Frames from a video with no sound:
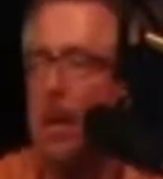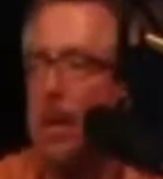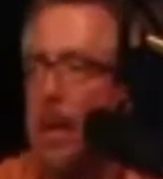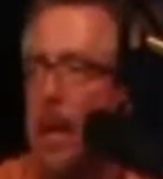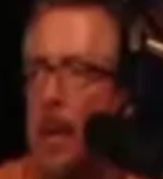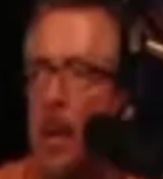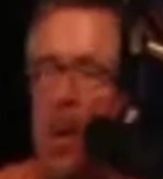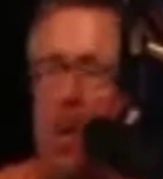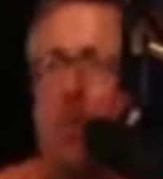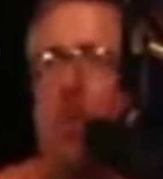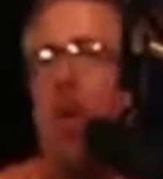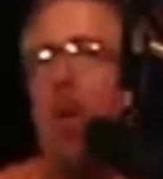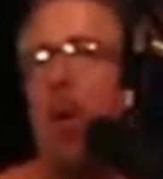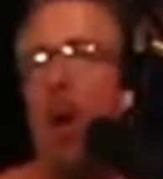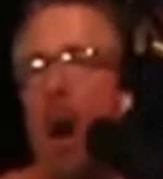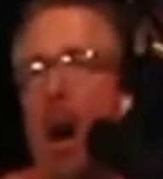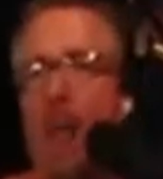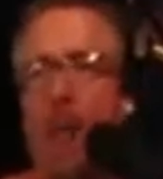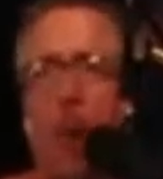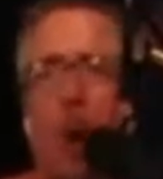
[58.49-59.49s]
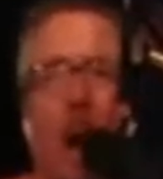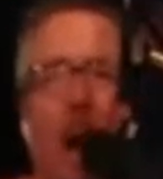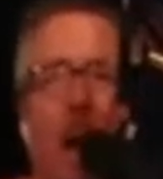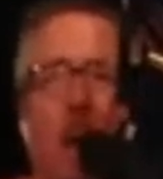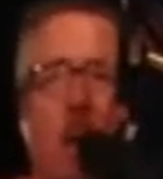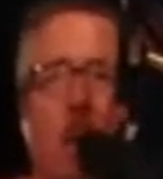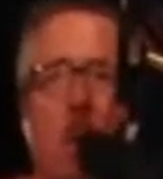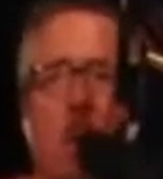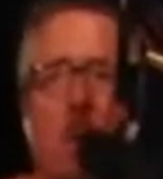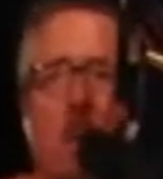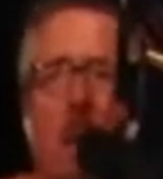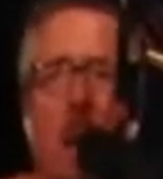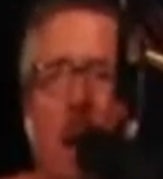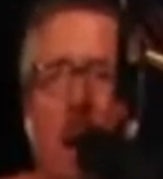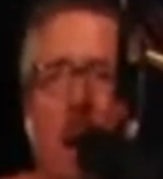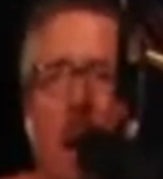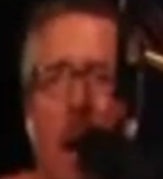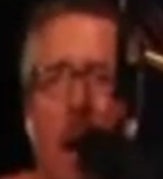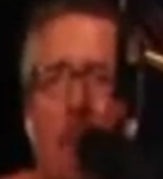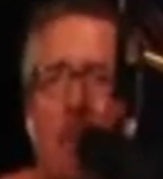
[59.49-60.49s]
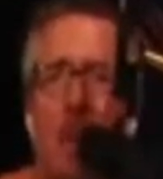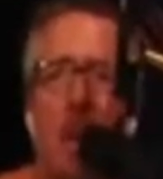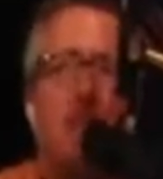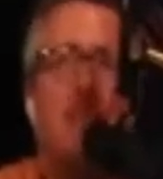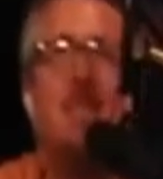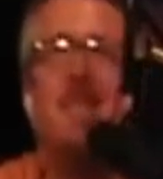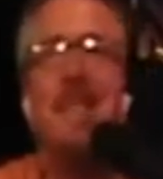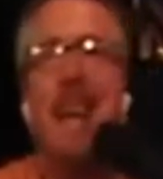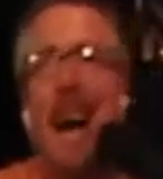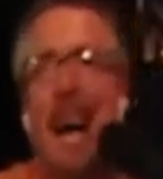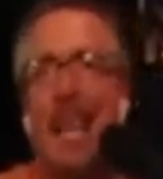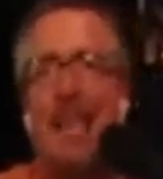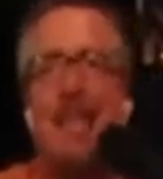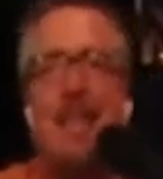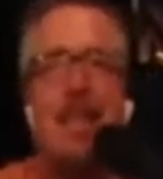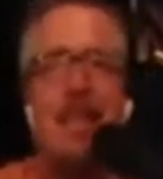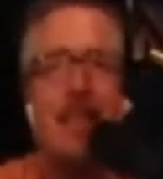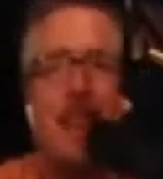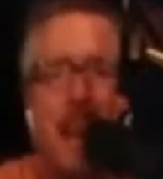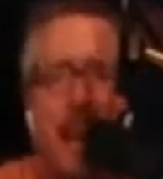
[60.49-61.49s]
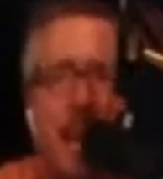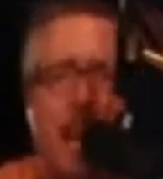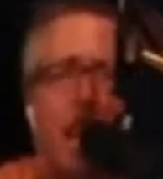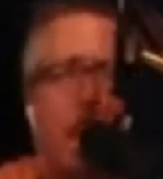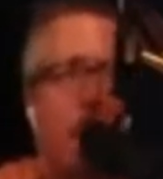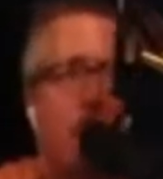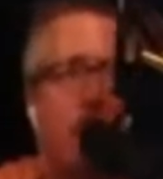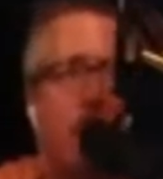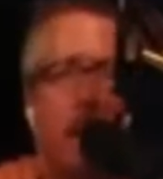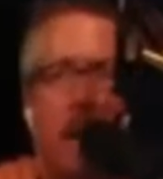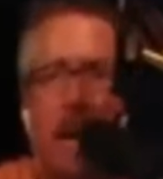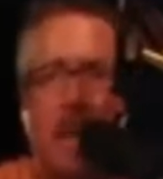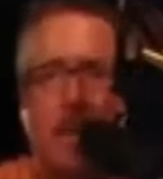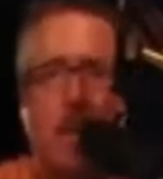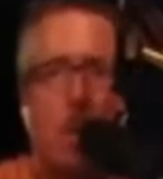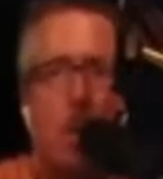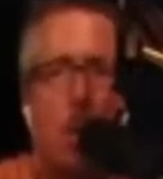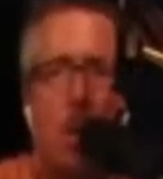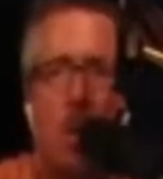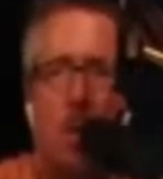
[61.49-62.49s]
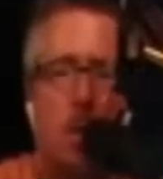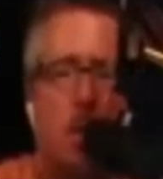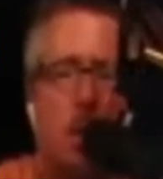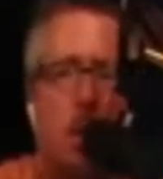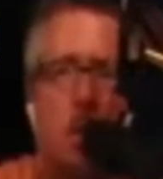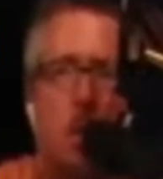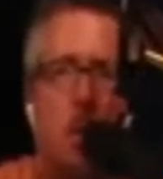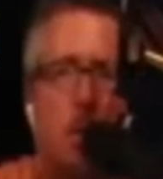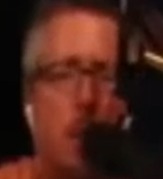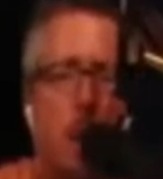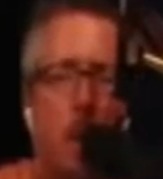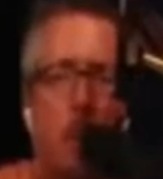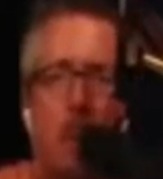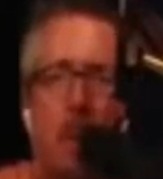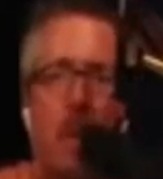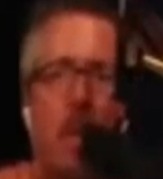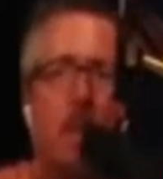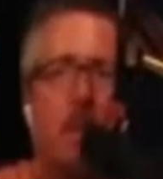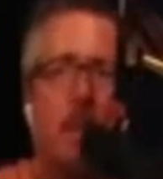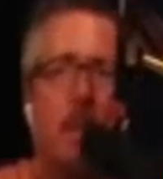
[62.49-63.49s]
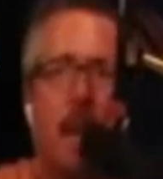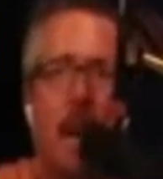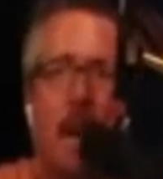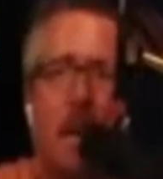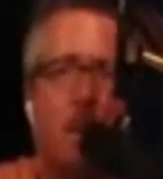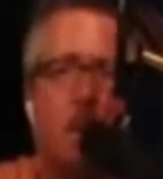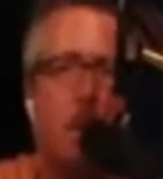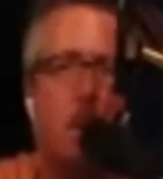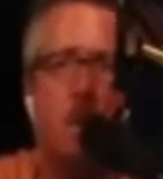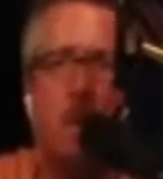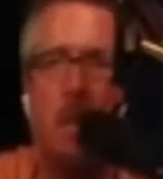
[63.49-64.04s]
They looked awful. I don't know what the hell happened. That's not the team that got their World Series by beating the Dodgers